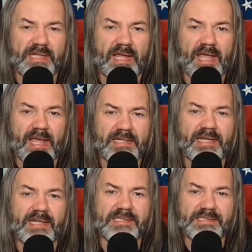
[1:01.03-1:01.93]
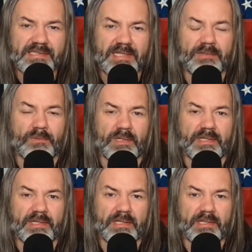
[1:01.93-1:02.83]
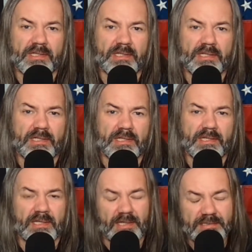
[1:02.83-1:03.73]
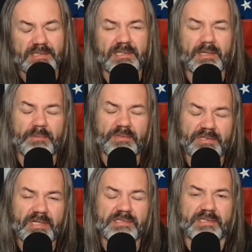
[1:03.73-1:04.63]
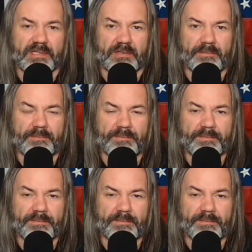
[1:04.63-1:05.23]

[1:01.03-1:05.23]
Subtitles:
is I had not seen one until a couple of days ago.